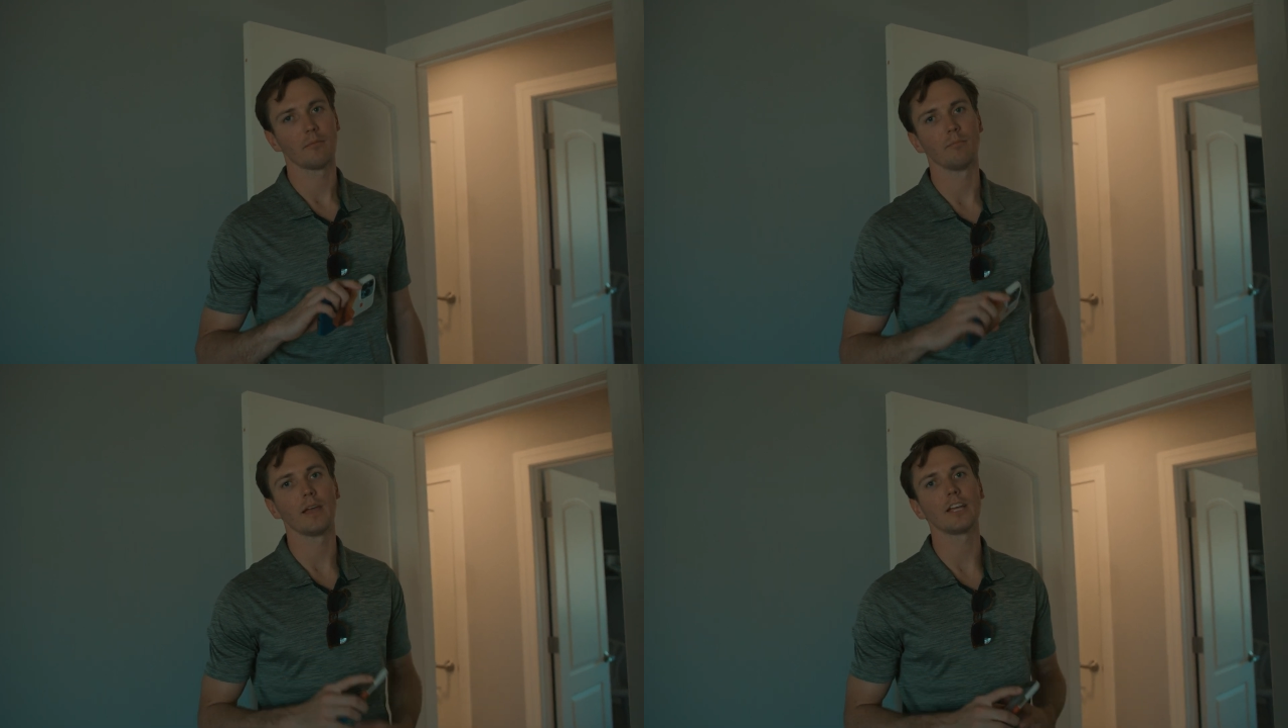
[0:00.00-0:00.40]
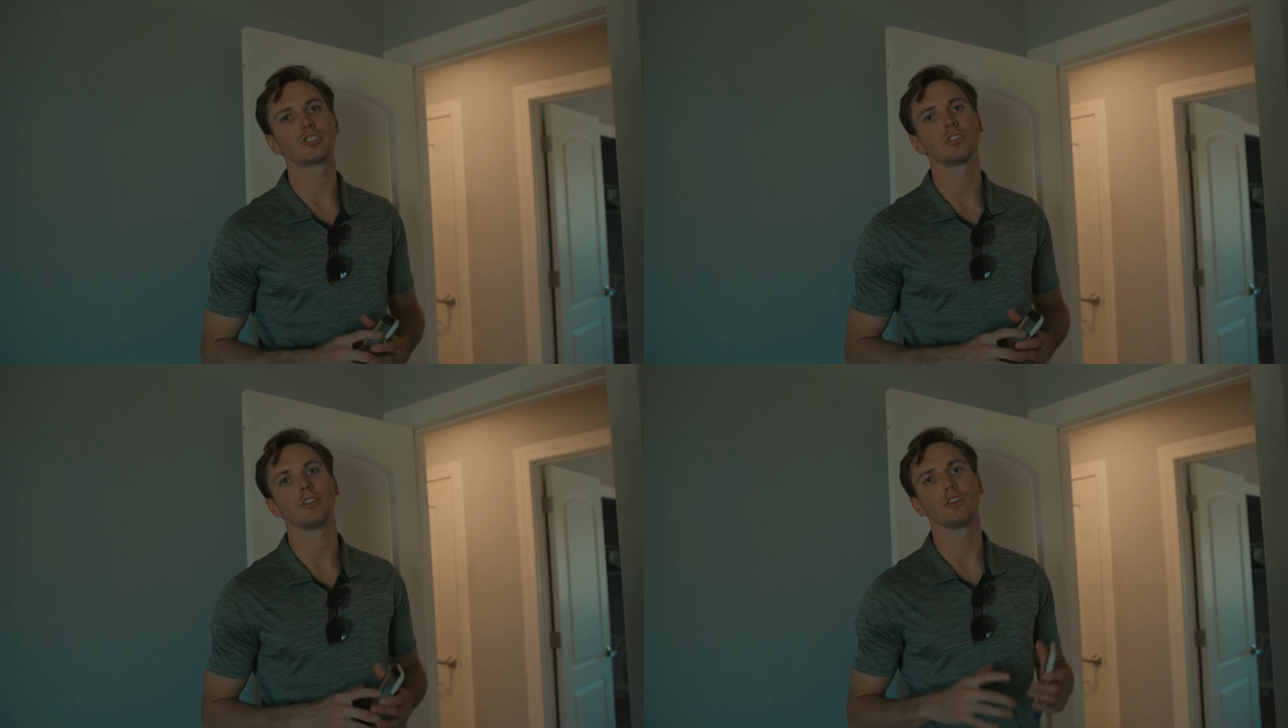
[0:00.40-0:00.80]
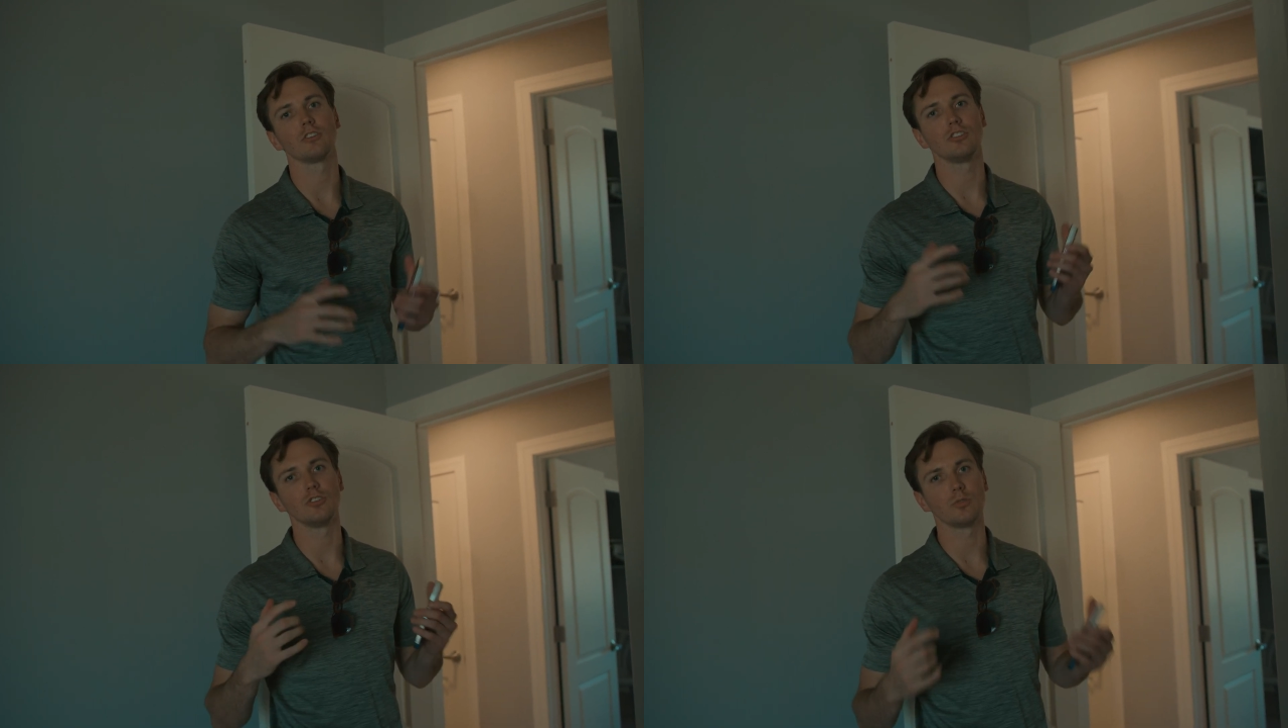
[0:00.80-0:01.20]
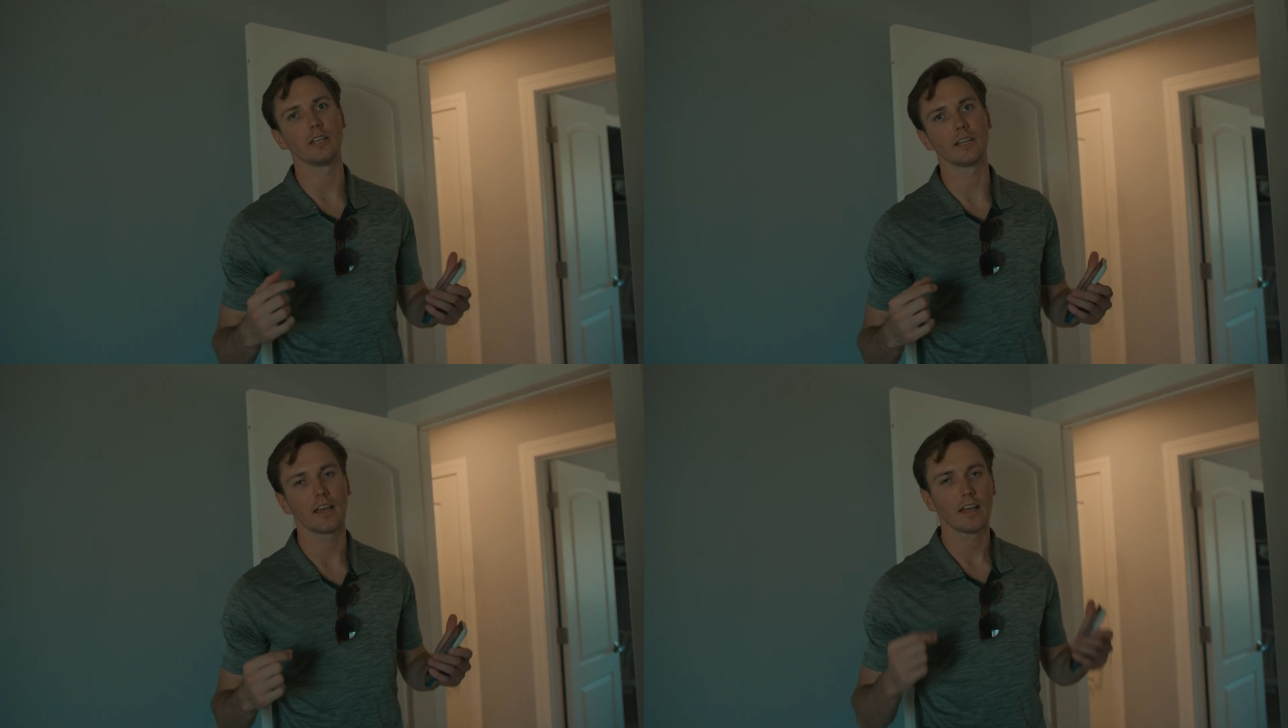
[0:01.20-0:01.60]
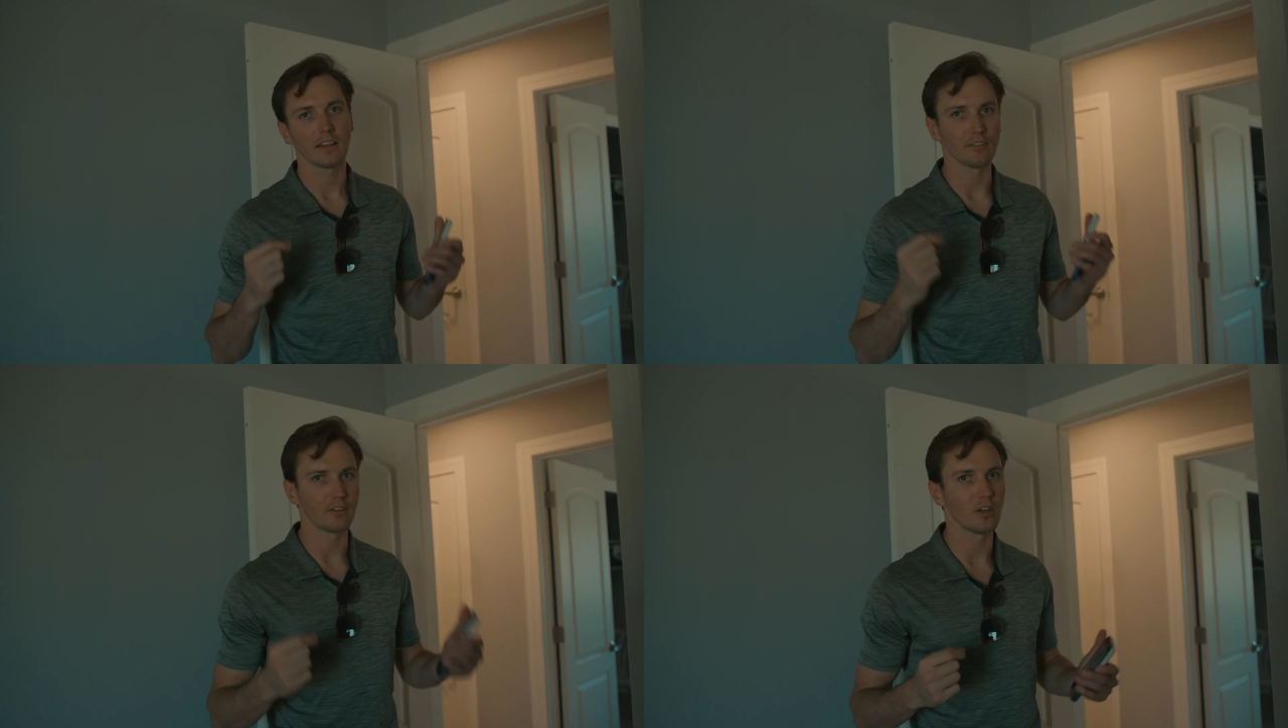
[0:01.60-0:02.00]
Make sure that you're doing
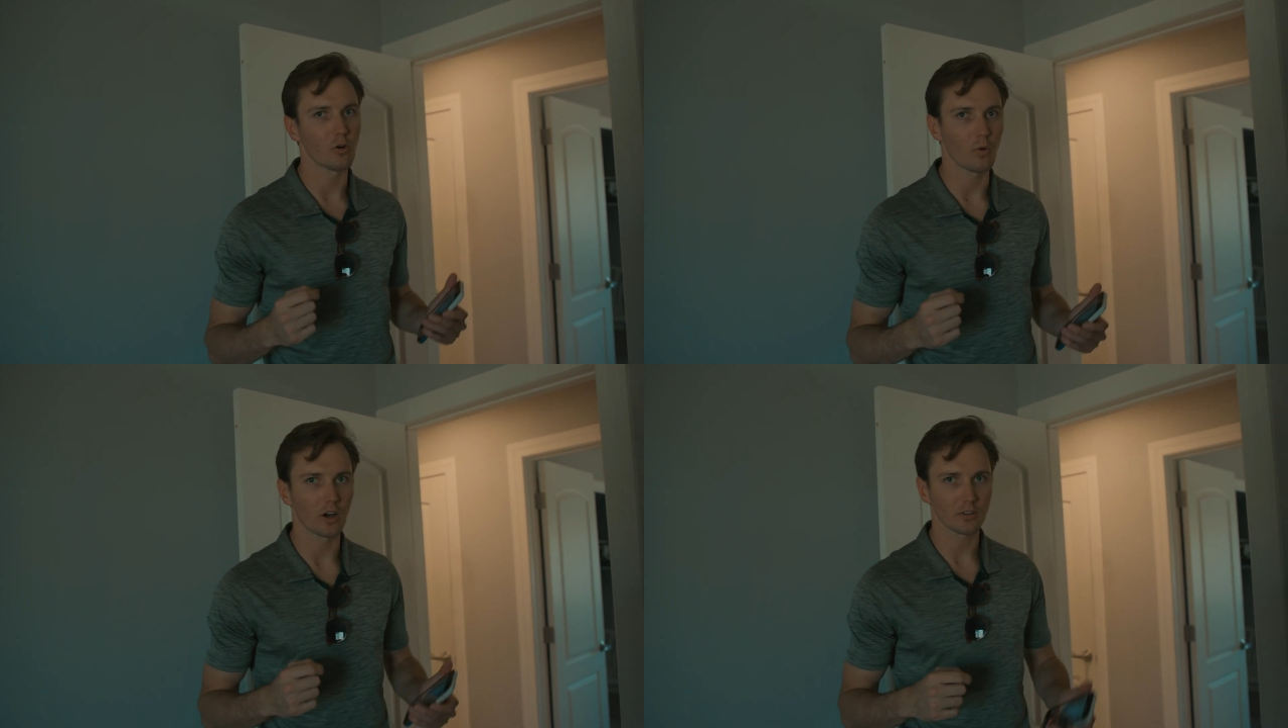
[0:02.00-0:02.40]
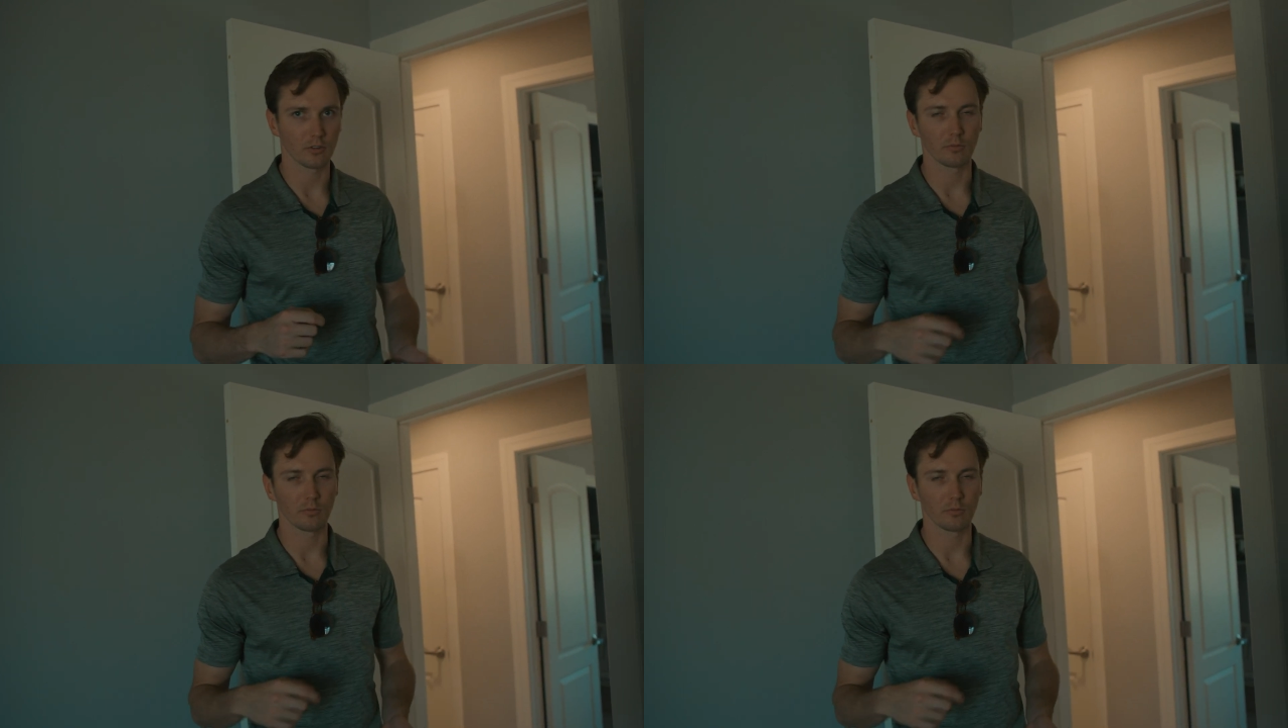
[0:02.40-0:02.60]
the video walkthrough.